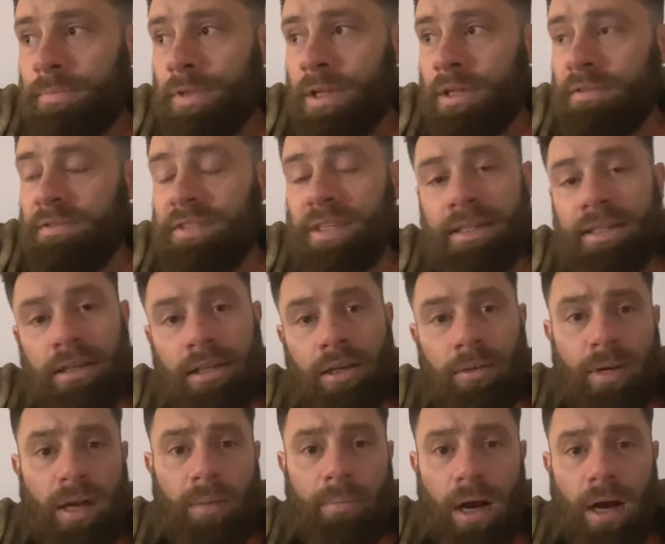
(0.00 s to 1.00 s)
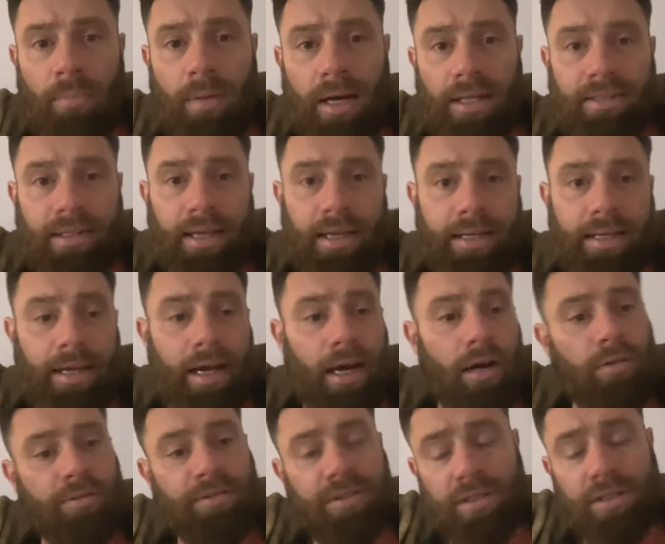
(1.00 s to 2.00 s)
you've seen a little bit about my day,
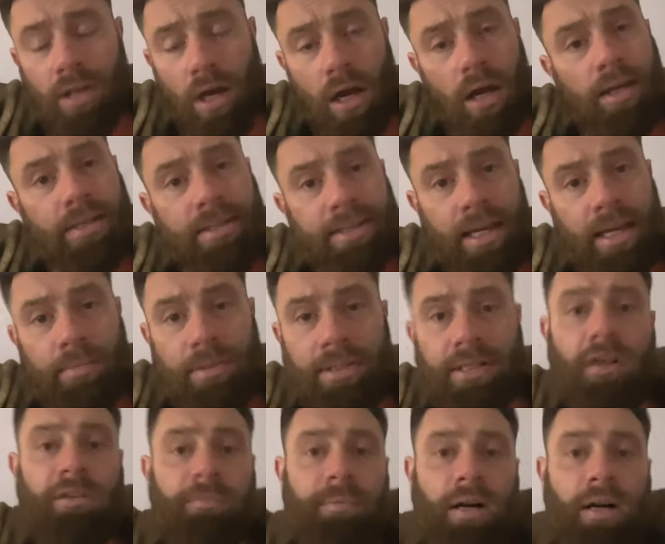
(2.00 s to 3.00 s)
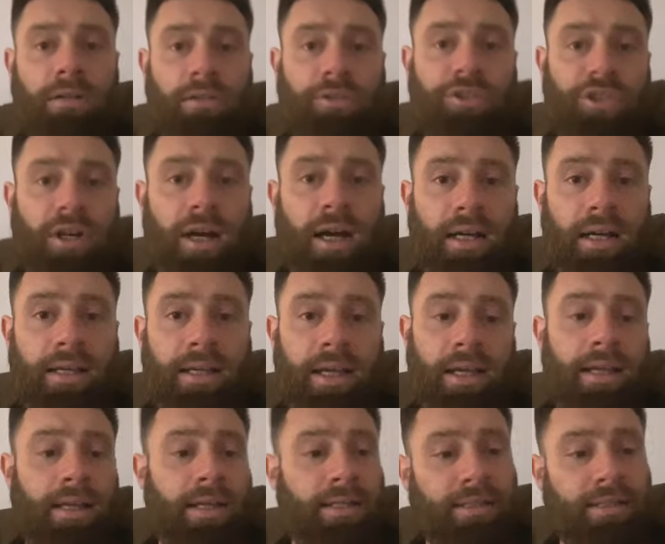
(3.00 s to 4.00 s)
how I've started to get myself back on track.
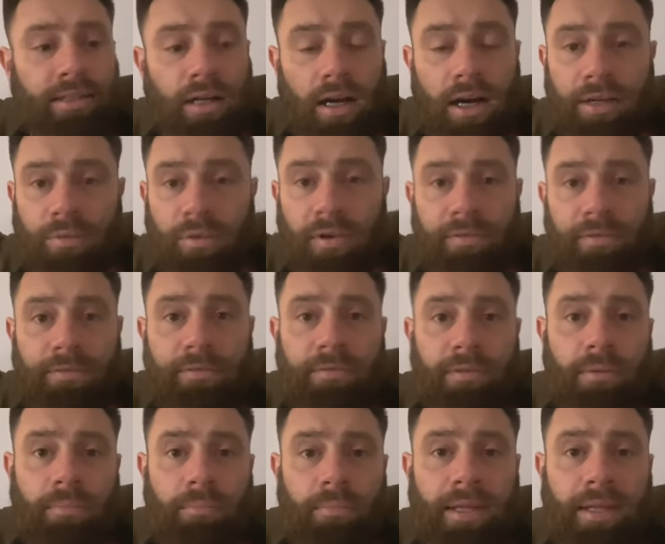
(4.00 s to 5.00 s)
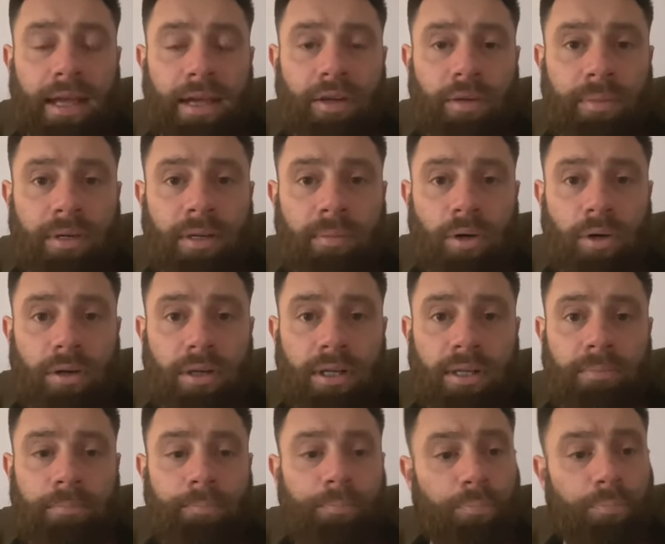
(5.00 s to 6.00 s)
Started with me getting up in the
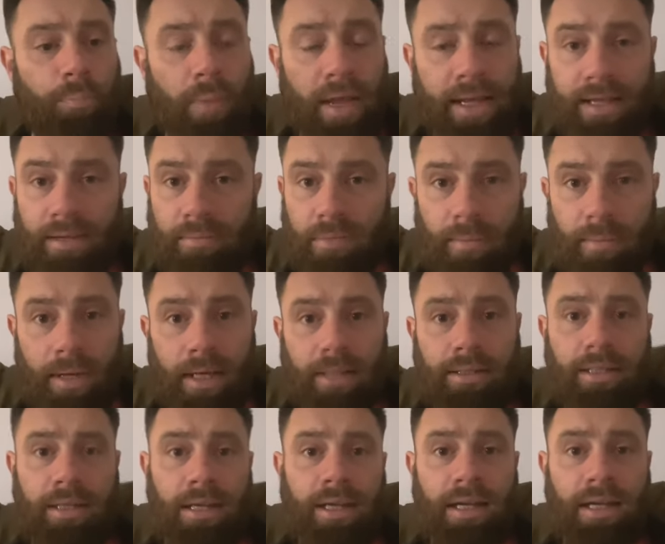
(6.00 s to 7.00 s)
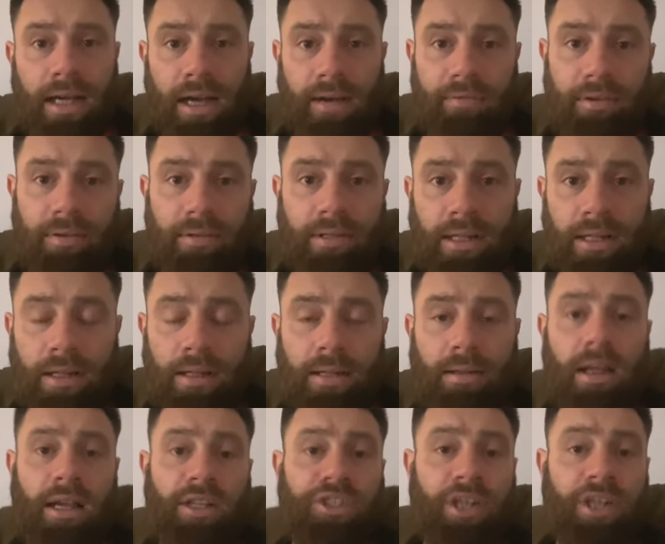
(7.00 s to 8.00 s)
morning, making my bed, having
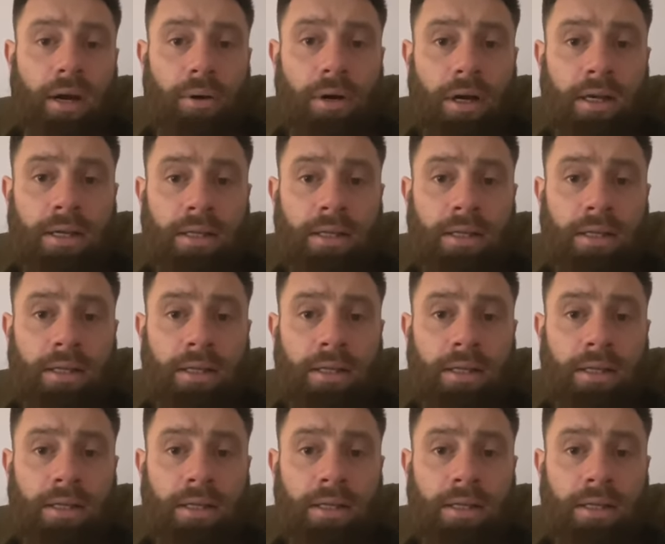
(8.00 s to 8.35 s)
a shower,